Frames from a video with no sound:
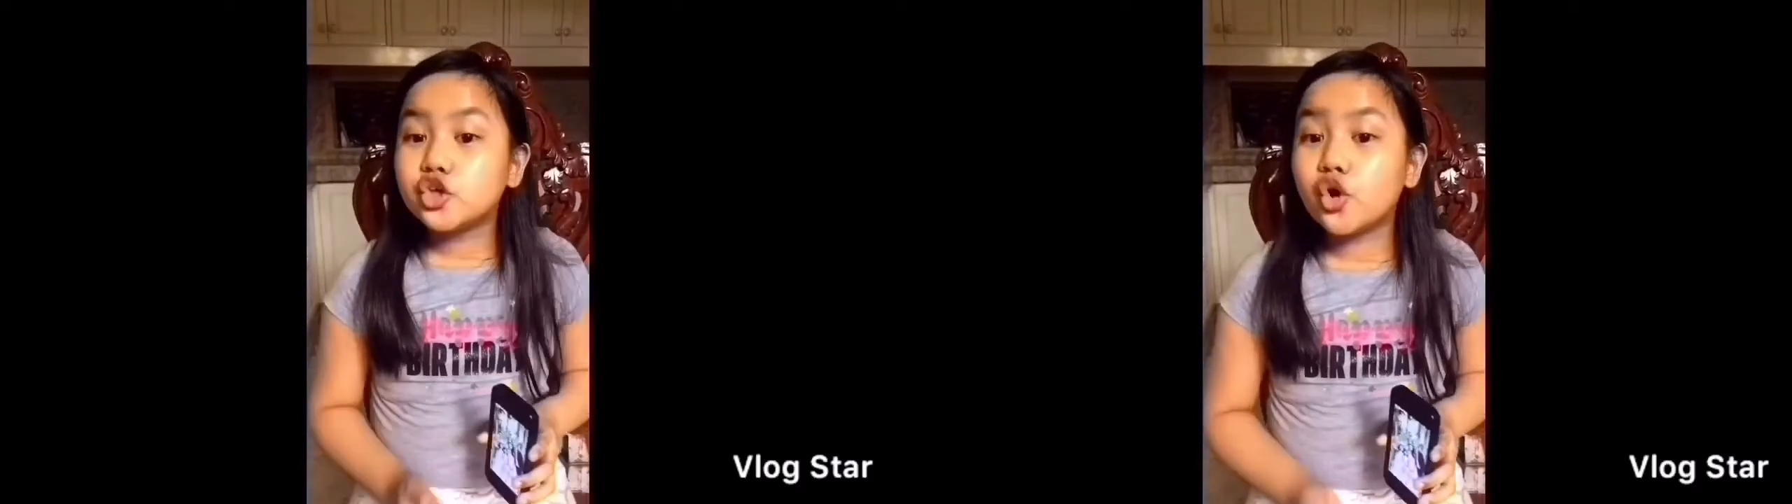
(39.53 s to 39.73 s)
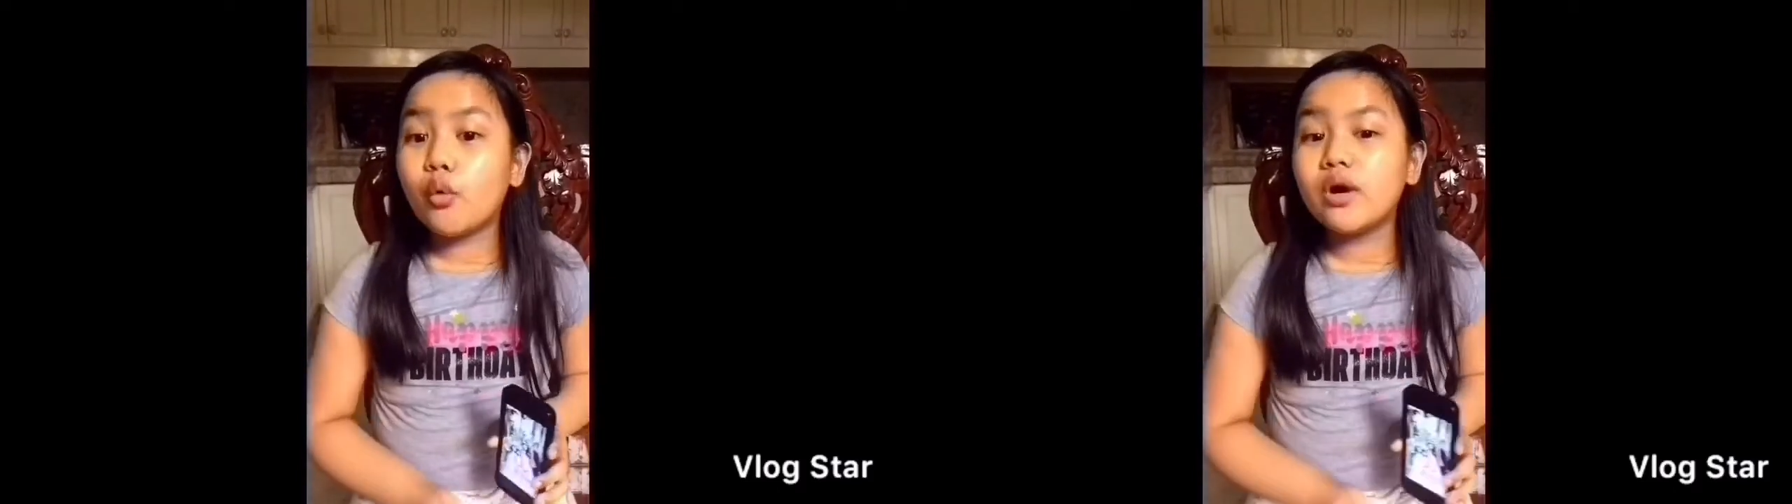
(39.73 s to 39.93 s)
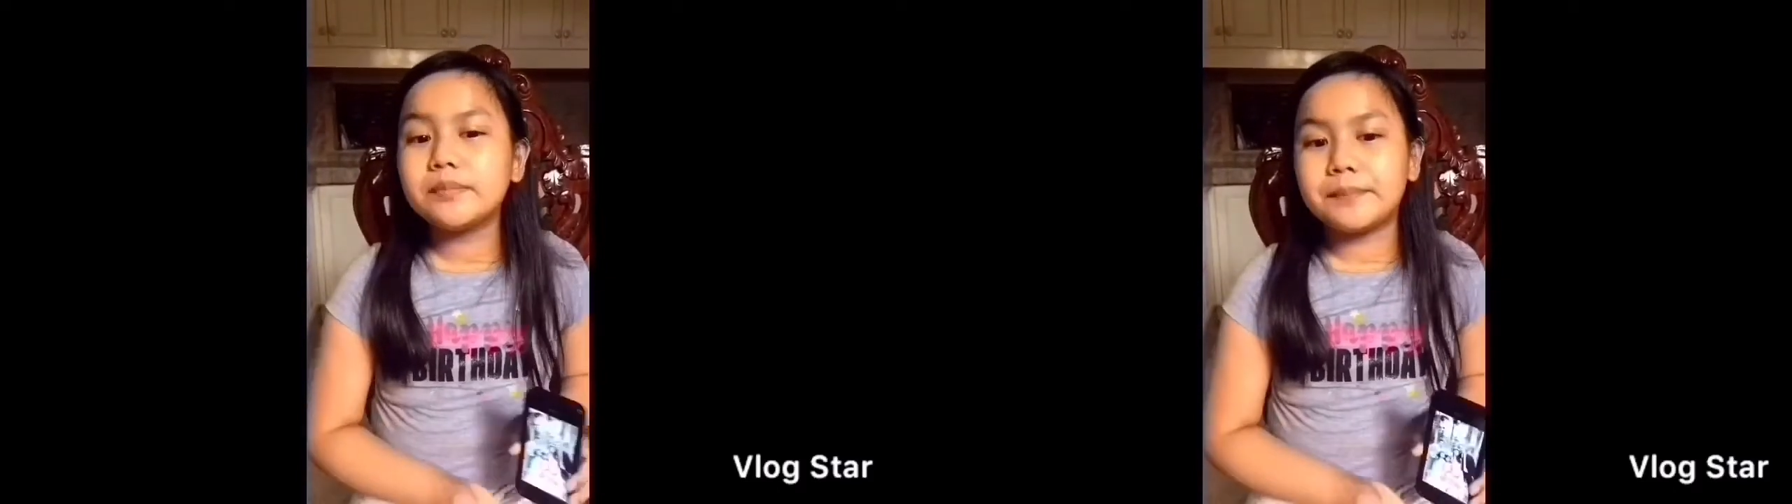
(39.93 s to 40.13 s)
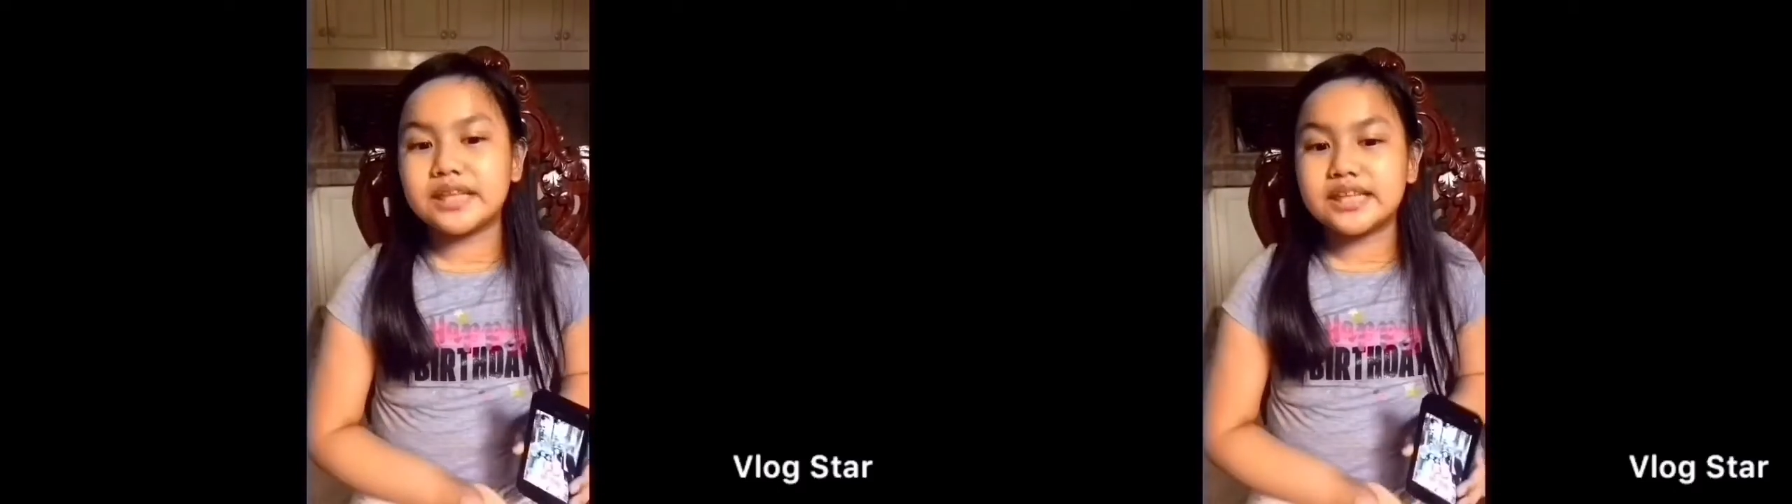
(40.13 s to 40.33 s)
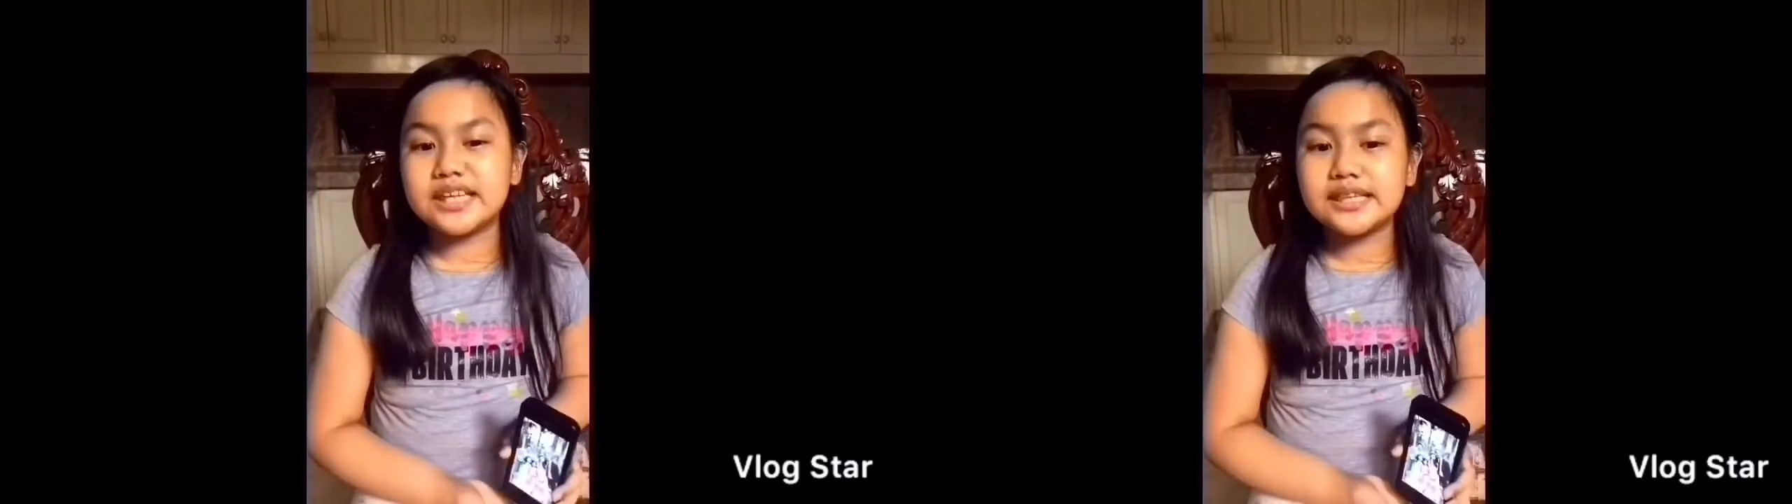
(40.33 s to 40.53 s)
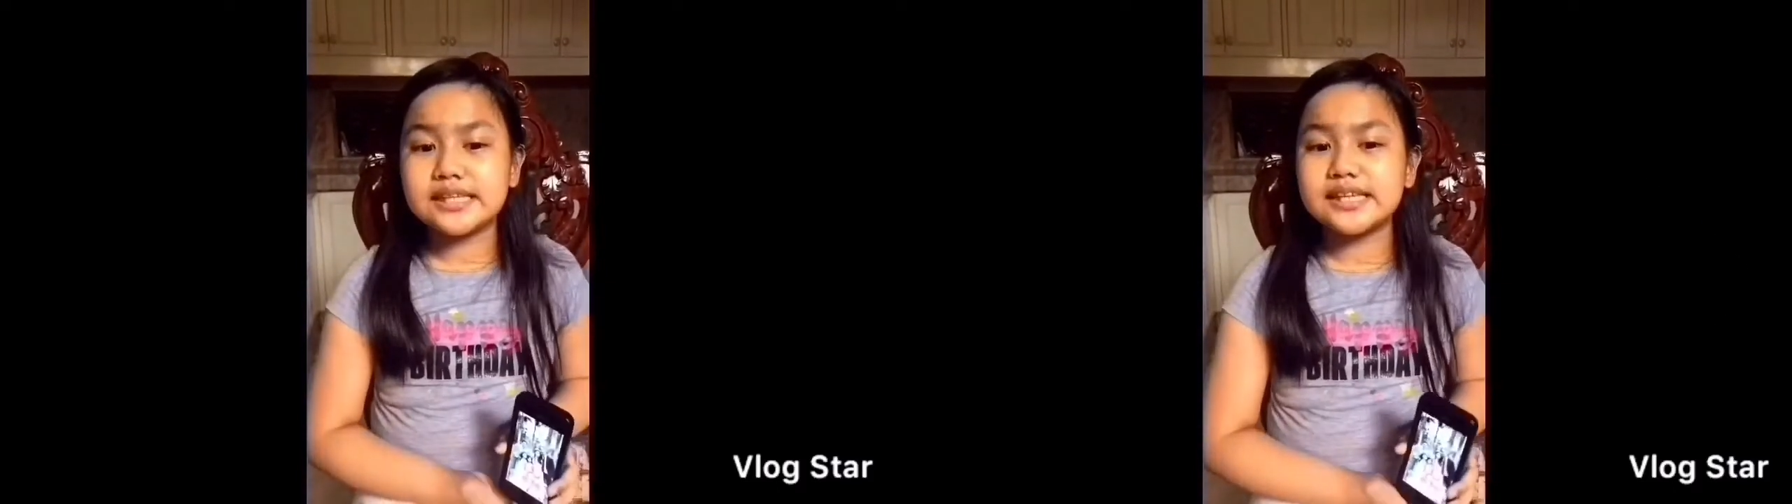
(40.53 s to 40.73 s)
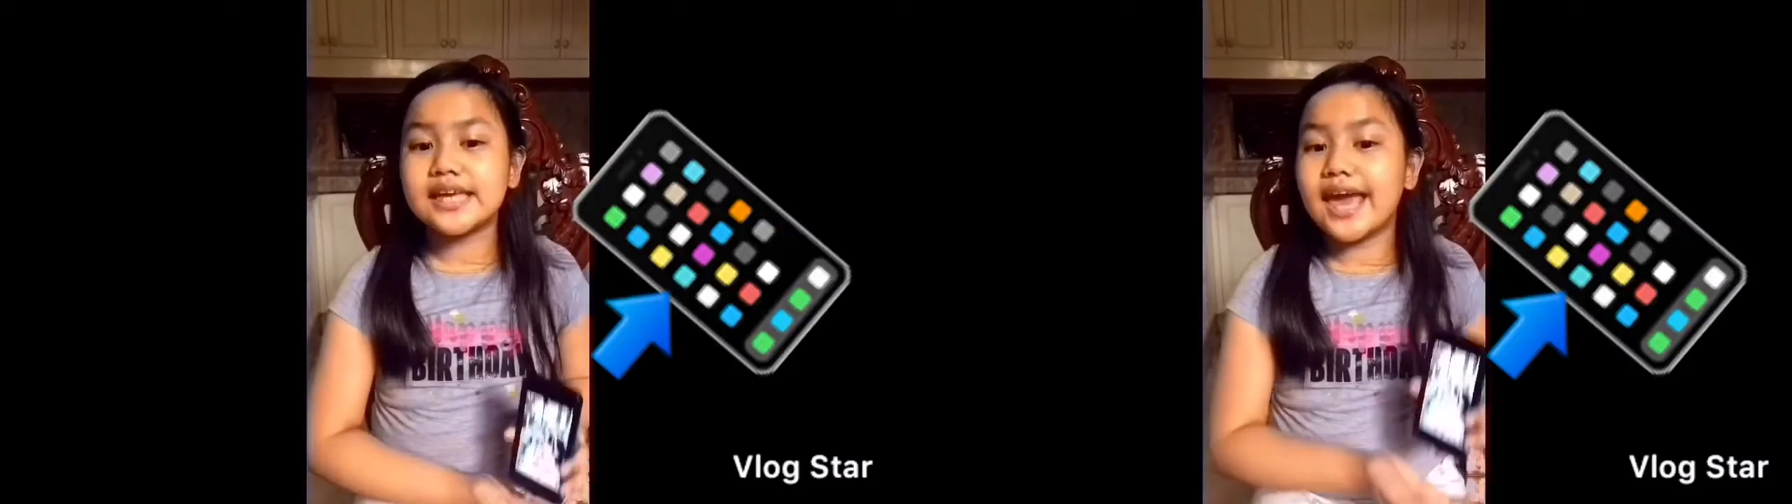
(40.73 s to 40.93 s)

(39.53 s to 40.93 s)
You will be needing